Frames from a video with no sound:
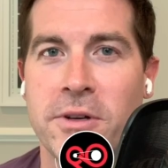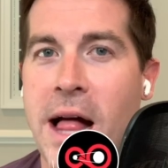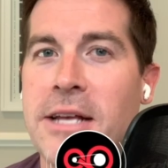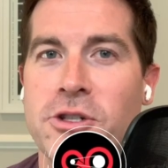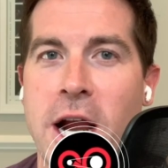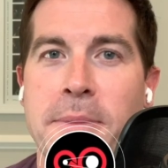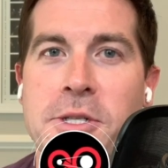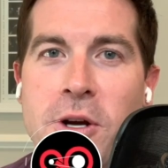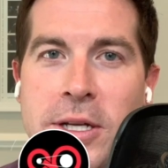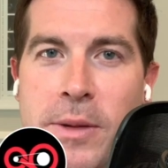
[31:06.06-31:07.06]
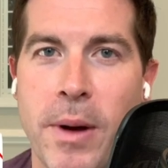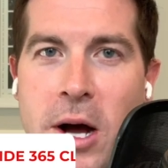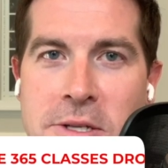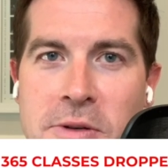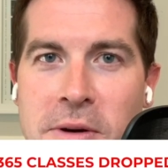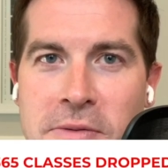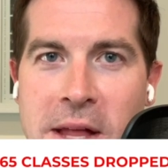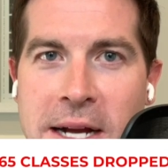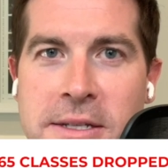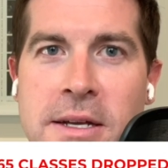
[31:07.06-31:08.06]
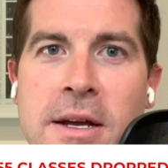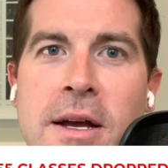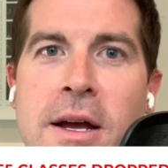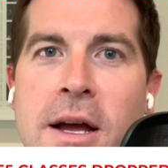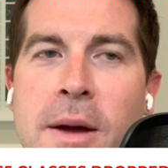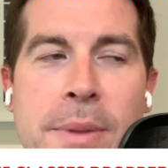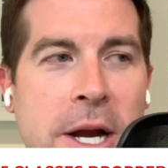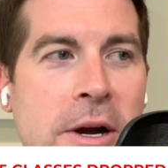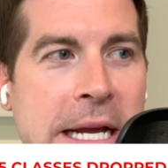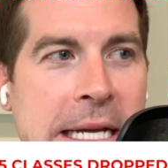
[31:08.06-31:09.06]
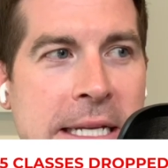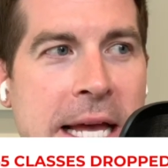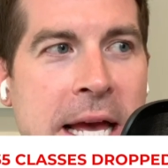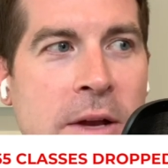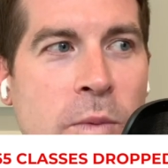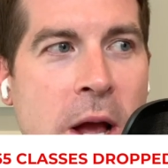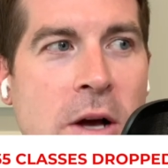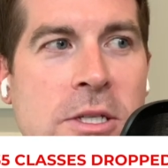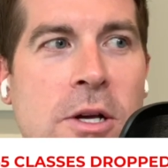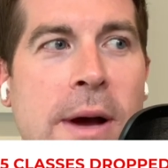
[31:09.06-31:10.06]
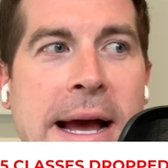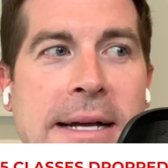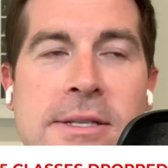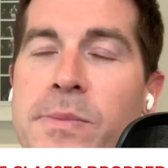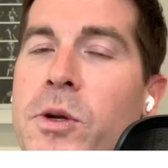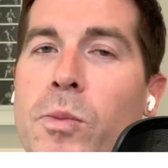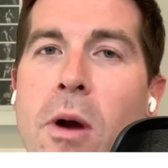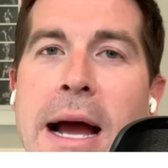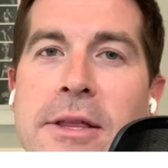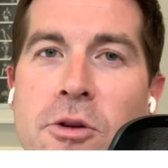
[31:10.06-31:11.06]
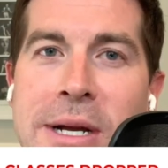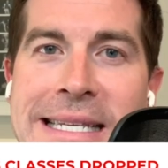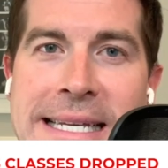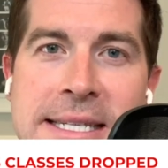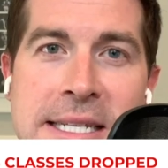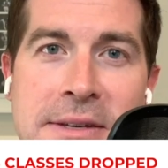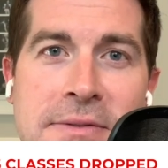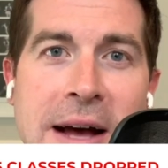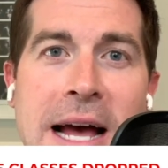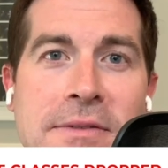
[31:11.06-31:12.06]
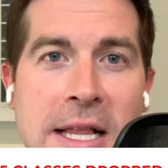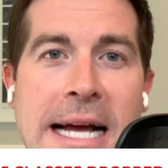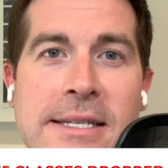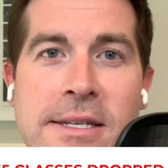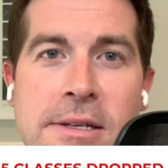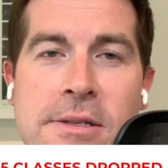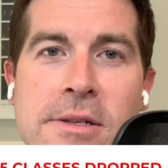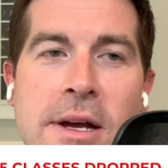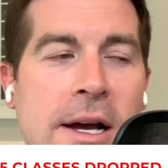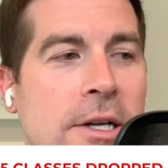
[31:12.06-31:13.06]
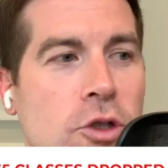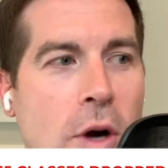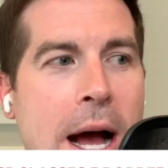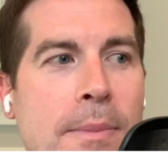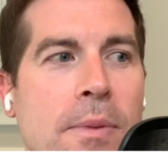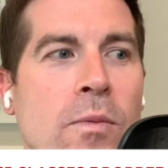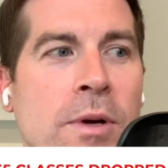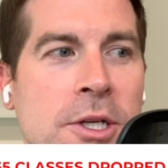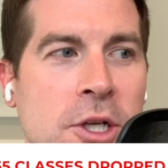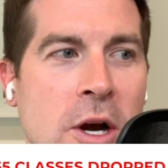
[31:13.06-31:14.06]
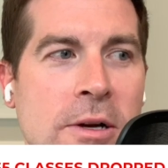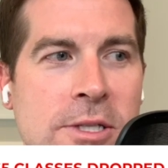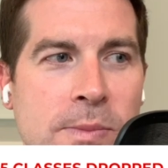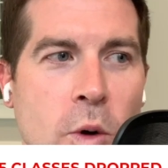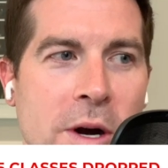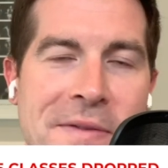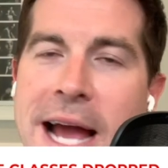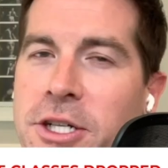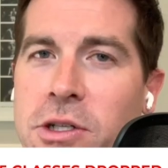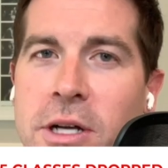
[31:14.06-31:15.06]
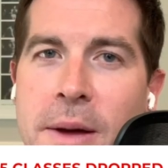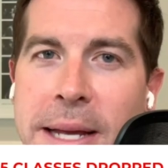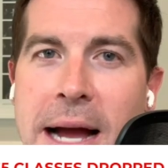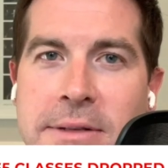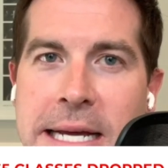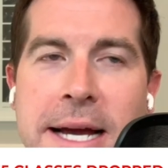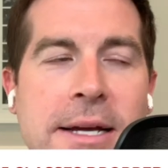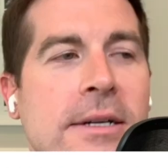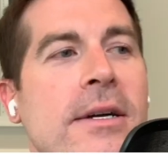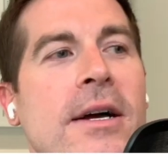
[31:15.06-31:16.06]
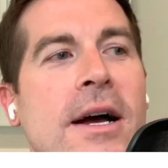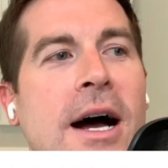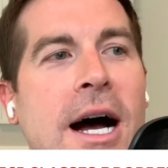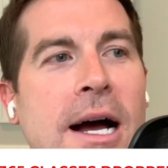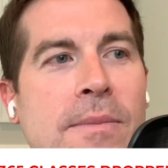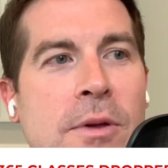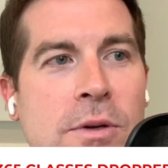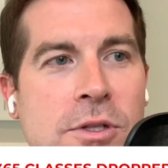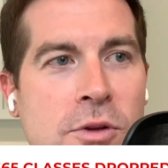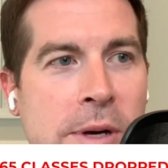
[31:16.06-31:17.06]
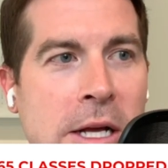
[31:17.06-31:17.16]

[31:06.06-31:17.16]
class drops during the pause and reflect period. And we also had some new Pride 365 classes uh, drop, which are in support of National Coming Out Day. Um, there was three